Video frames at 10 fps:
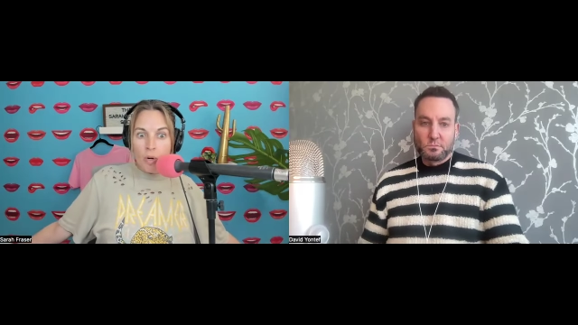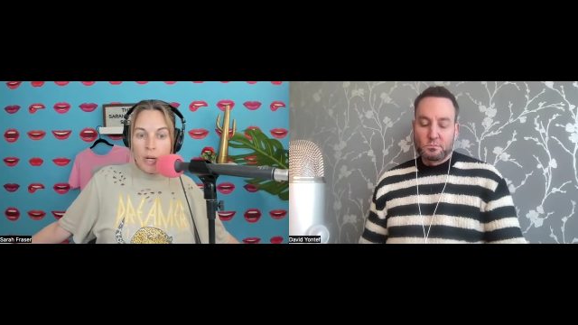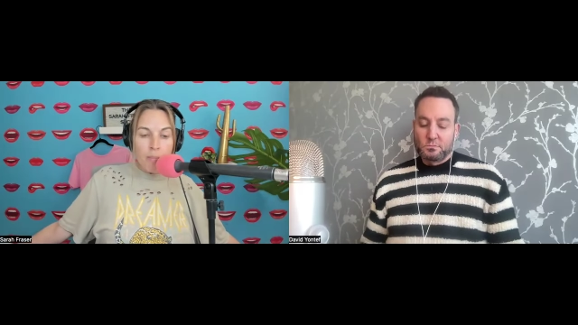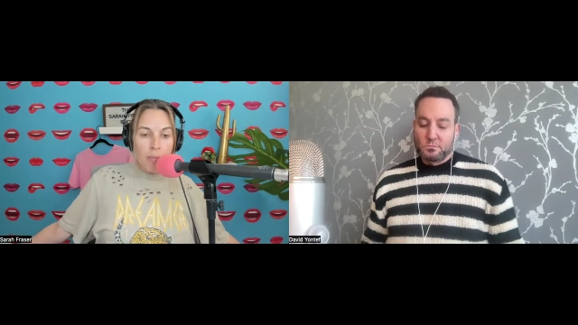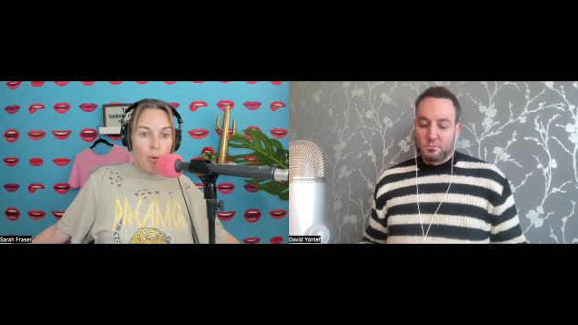
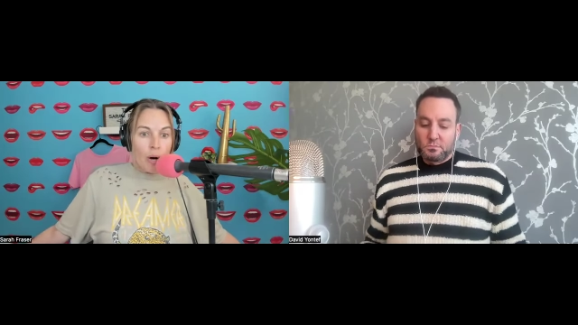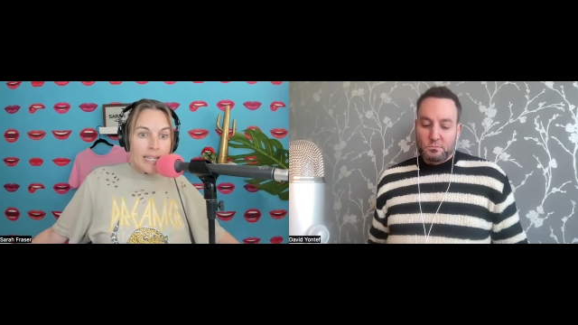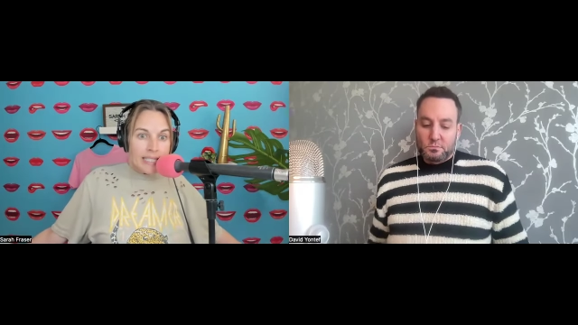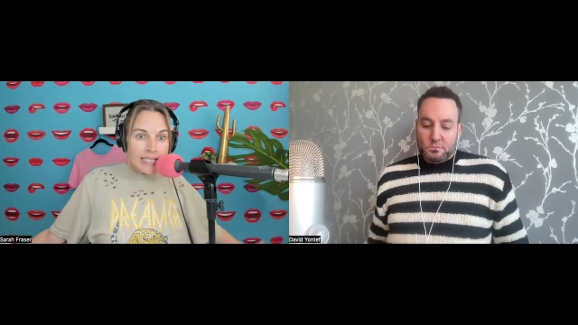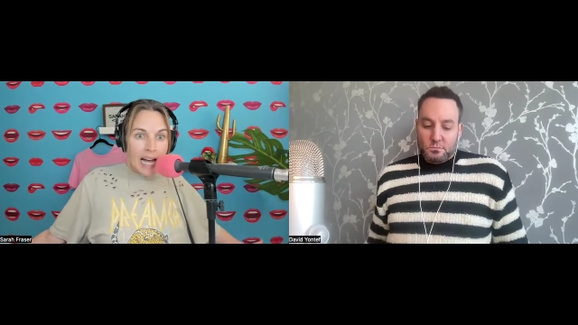
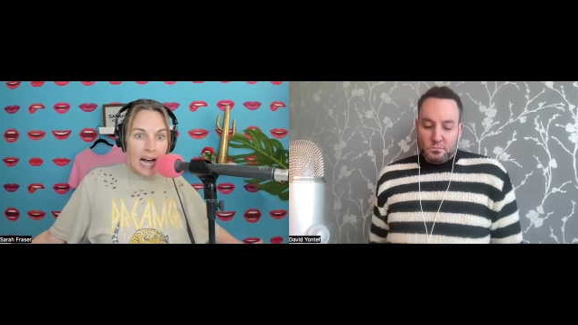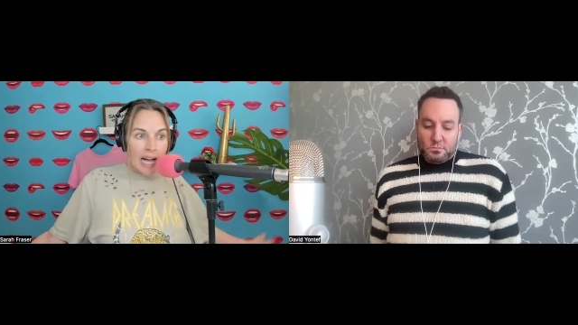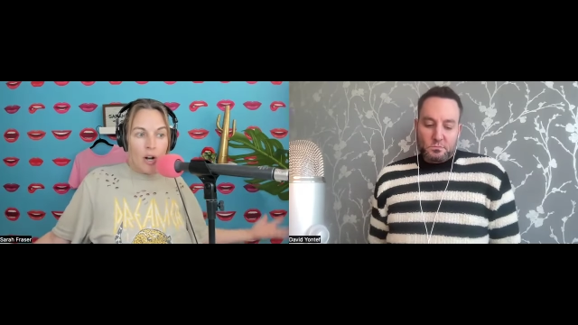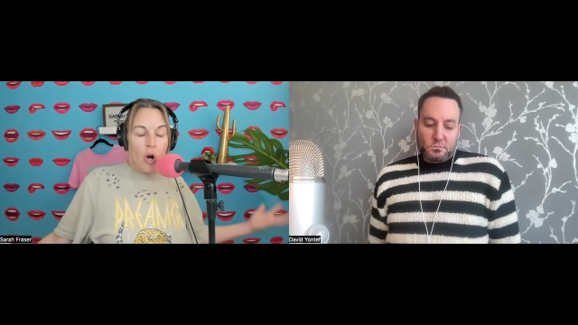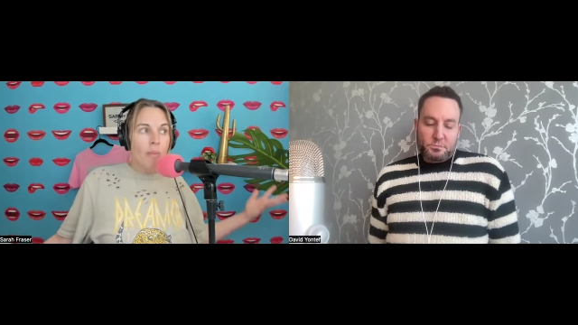Speaker 1: Embrace
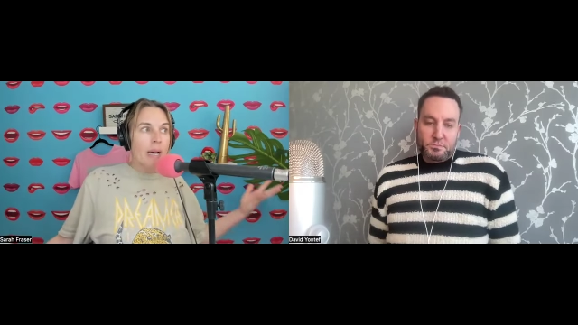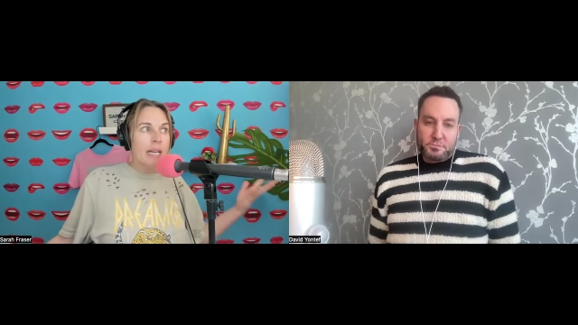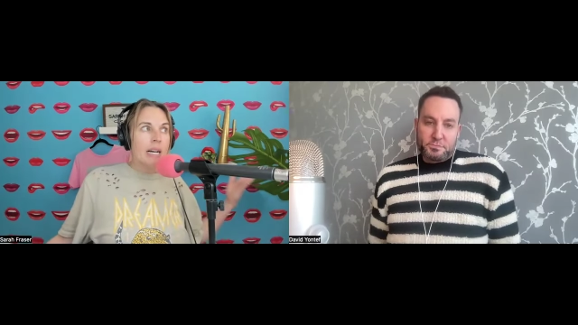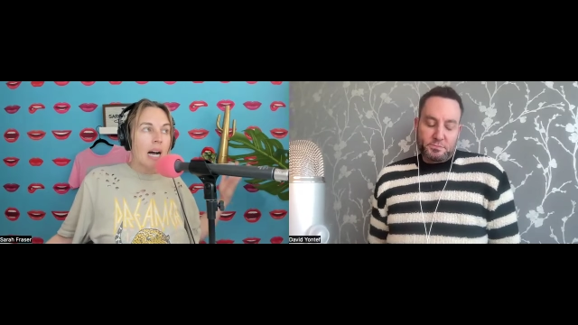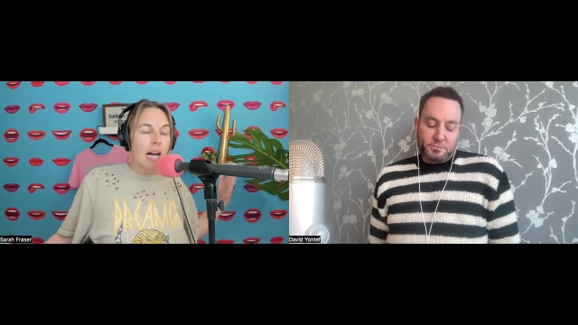that. Oh my
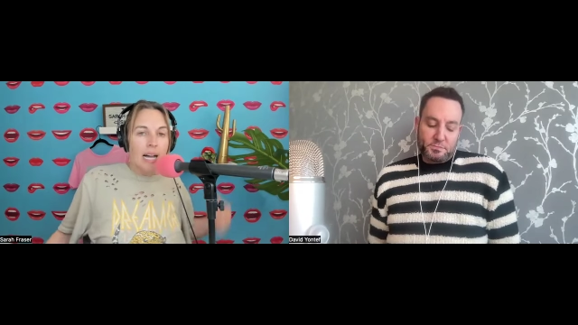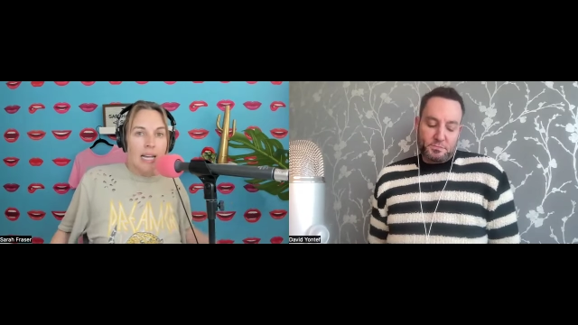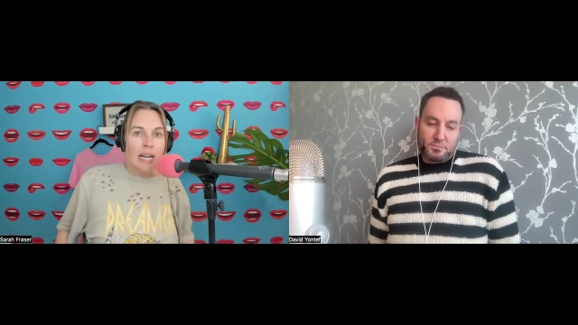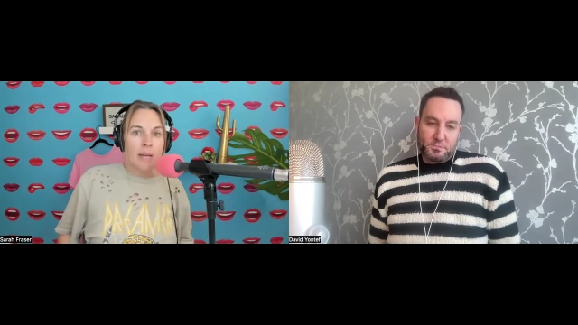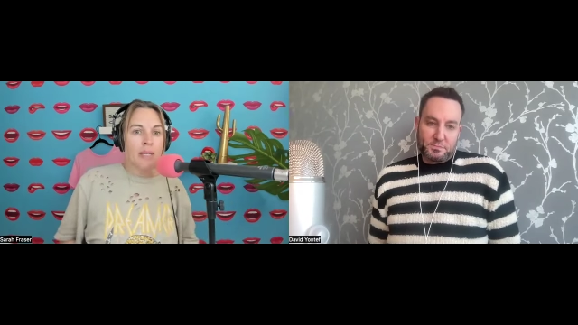
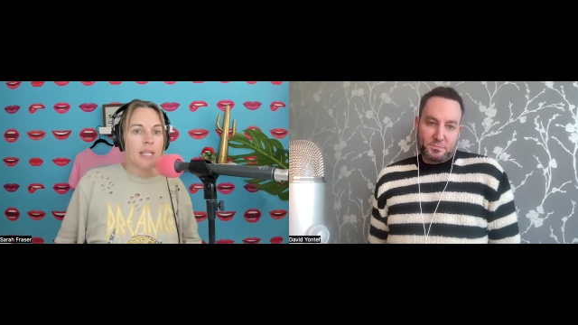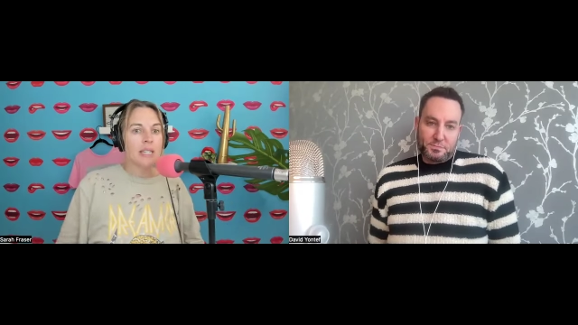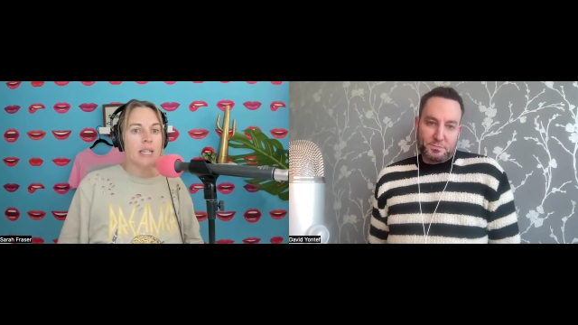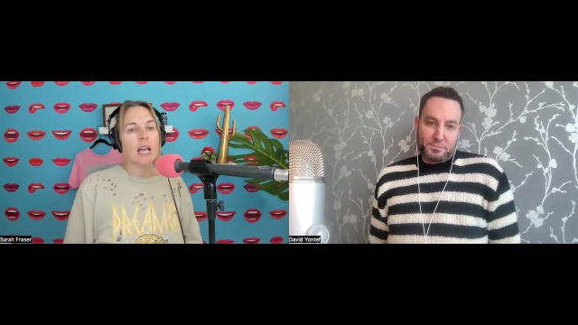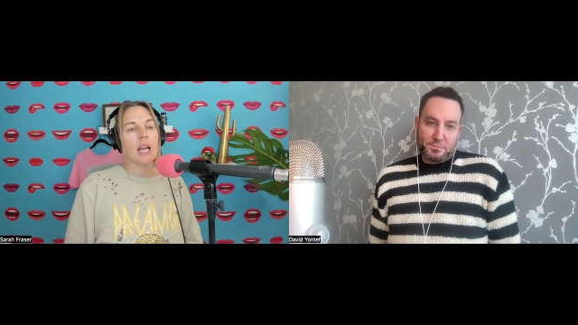God. I mean,